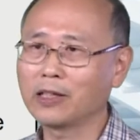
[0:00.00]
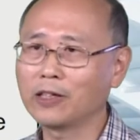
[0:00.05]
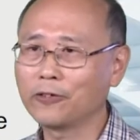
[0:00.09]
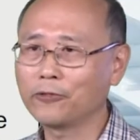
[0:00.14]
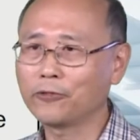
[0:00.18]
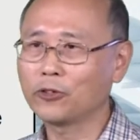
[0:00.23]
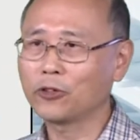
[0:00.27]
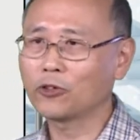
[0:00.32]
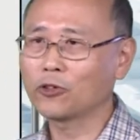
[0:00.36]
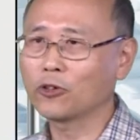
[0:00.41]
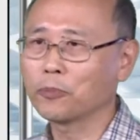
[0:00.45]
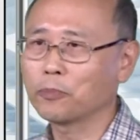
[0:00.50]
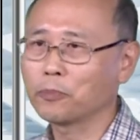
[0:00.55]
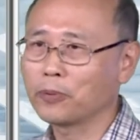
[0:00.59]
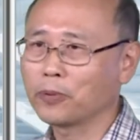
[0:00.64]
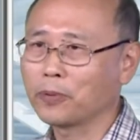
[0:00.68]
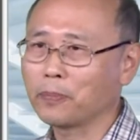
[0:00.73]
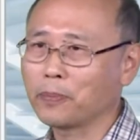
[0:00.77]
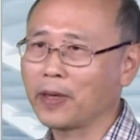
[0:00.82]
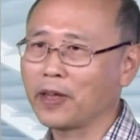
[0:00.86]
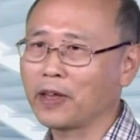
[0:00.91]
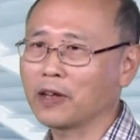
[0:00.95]
if you could
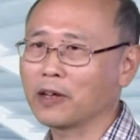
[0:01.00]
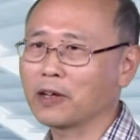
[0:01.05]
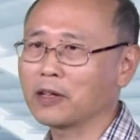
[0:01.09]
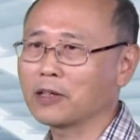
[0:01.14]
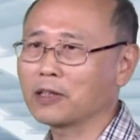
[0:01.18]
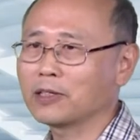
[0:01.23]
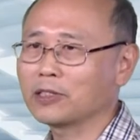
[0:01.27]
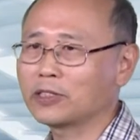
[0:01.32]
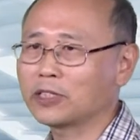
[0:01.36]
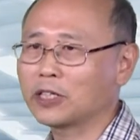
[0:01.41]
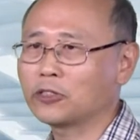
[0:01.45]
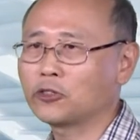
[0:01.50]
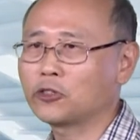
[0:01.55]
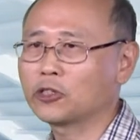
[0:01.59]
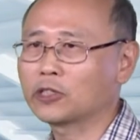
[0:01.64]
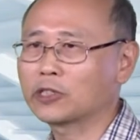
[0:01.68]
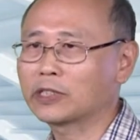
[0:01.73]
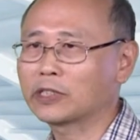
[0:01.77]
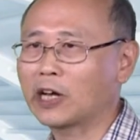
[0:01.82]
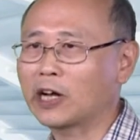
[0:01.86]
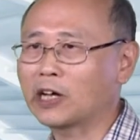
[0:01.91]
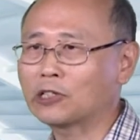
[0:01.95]
prepare such a
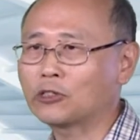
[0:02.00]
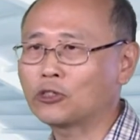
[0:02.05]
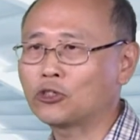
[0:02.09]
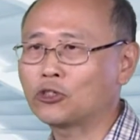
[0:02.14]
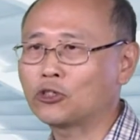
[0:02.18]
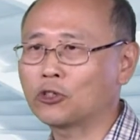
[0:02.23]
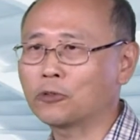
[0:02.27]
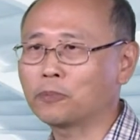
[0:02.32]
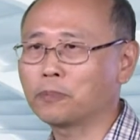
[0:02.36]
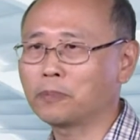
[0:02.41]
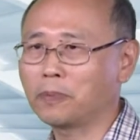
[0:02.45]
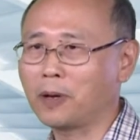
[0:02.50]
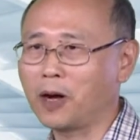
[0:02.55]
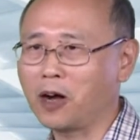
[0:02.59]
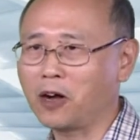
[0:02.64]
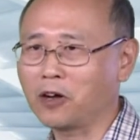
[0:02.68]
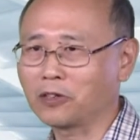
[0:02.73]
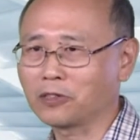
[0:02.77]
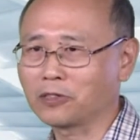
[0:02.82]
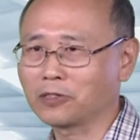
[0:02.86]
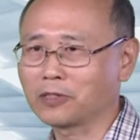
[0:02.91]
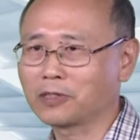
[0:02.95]
down-choke
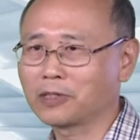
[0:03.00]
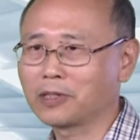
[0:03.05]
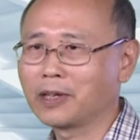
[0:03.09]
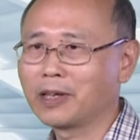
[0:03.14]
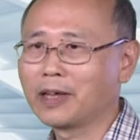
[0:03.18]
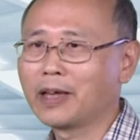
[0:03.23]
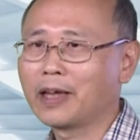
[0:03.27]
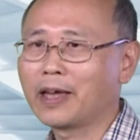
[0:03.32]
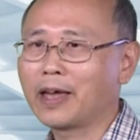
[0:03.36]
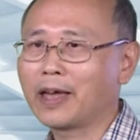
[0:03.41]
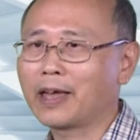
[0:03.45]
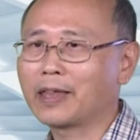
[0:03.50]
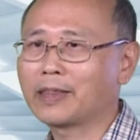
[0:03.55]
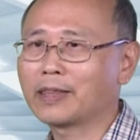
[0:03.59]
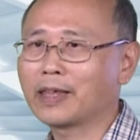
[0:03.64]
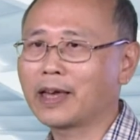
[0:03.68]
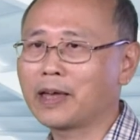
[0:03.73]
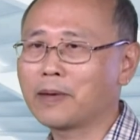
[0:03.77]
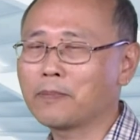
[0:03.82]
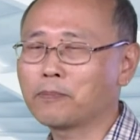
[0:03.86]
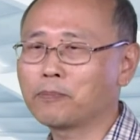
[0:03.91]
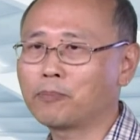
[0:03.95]
pulse and
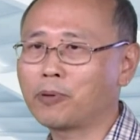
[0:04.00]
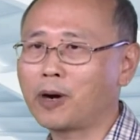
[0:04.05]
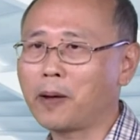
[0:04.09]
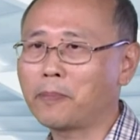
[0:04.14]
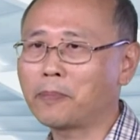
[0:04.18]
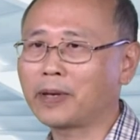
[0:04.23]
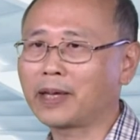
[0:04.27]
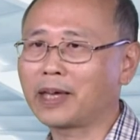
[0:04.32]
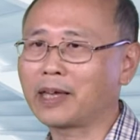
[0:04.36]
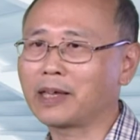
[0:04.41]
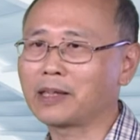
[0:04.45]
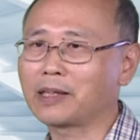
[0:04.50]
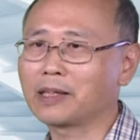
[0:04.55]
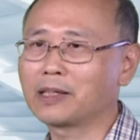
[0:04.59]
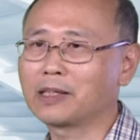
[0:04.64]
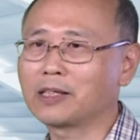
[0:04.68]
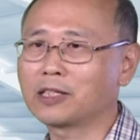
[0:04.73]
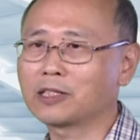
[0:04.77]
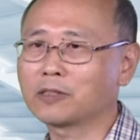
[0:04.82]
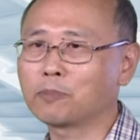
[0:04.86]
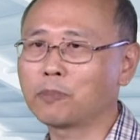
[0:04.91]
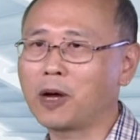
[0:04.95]
then propagate
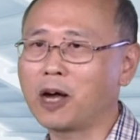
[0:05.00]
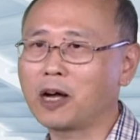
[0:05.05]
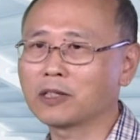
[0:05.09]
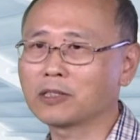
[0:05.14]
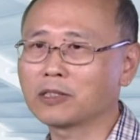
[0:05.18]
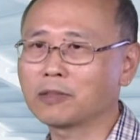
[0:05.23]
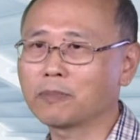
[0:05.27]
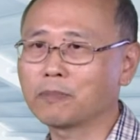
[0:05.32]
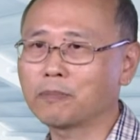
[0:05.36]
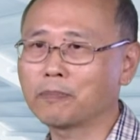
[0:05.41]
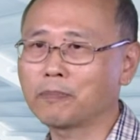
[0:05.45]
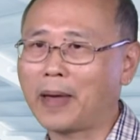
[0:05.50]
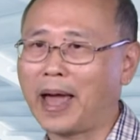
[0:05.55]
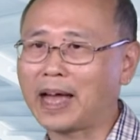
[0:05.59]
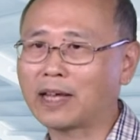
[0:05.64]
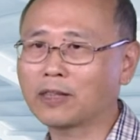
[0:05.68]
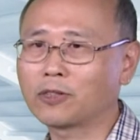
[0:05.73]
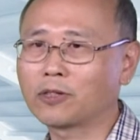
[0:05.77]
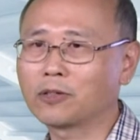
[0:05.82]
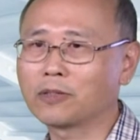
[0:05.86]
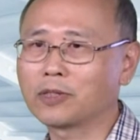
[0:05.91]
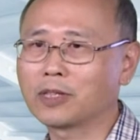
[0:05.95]
this pulse
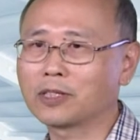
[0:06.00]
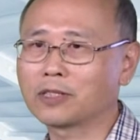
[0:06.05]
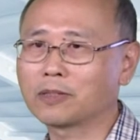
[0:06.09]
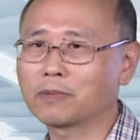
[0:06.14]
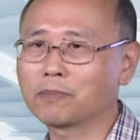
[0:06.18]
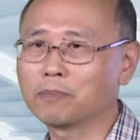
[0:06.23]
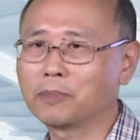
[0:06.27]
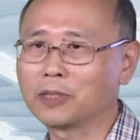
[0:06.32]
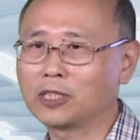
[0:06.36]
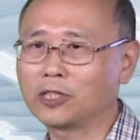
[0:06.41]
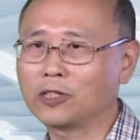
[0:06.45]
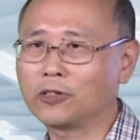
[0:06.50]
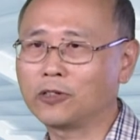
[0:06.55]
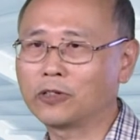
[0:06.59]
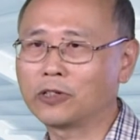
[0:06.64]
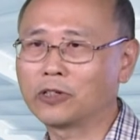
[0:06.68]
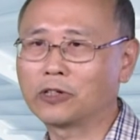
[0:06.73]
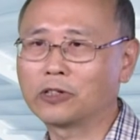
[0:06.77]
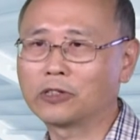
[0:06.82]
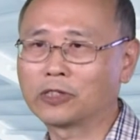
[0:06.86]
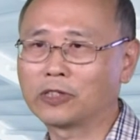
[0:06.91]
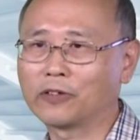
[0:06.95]
back to this
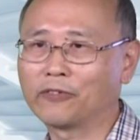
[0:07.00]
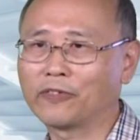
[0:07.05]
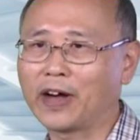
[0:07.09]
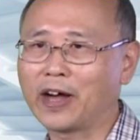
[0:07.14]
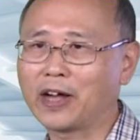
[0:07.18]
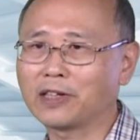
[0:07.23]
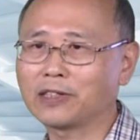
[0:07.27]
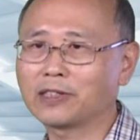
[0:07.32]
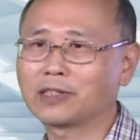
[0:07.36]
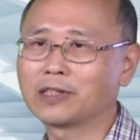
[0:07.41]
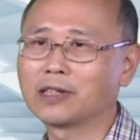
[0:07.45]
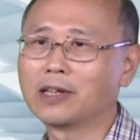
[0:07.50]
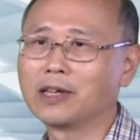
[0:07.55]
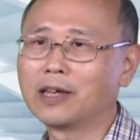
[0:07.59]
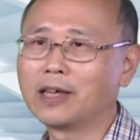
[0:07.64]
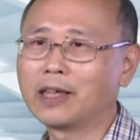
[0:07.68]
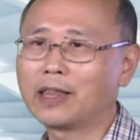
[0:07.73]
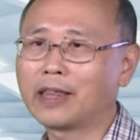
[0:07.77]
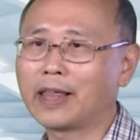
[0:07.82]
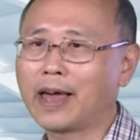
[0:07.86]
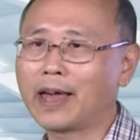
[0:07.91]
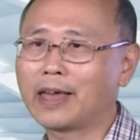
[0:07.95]
material or device,
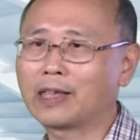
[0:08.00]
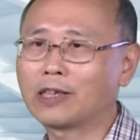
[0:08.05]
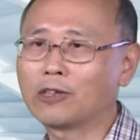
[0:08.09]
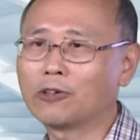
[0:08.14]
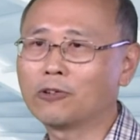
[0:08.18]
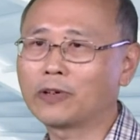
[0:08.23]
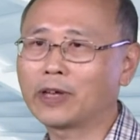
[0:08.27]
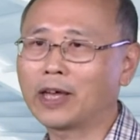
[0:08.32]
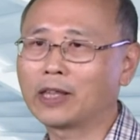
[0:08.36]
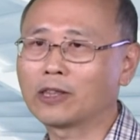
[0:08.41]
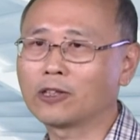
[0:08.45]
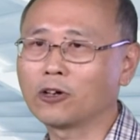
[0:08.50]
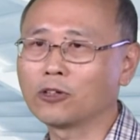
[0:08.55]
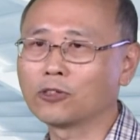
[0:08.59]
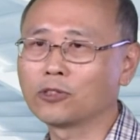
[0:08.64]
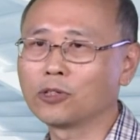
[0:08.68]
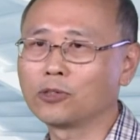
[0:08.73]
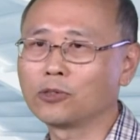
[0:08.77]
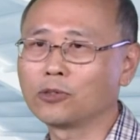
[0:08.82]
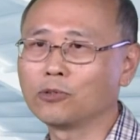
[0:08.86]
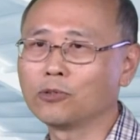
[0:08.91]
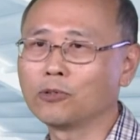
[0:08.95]
then you can
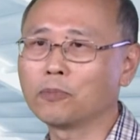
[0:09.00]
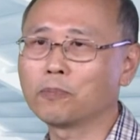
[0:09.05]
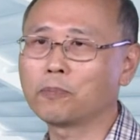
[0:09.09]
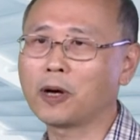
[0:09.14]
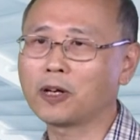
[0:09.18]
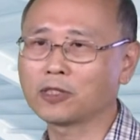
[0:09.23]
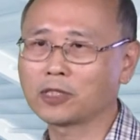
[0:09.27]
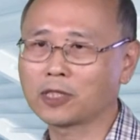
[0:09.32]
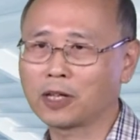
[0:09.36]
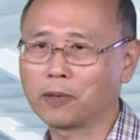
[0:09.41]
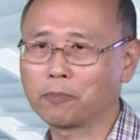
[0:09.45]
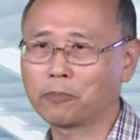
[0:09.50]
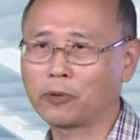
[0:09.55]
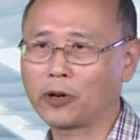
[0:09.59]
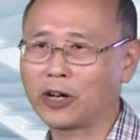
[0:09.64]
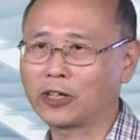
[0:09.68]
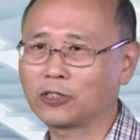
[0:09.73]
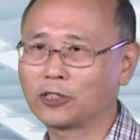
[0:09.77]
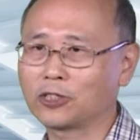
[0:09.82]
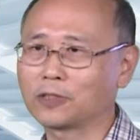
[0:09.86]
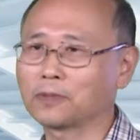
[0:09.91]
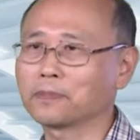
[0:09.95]
also do pulse
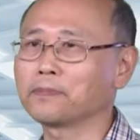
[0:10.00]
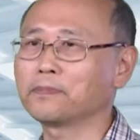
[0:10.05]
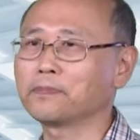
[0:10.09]
compression.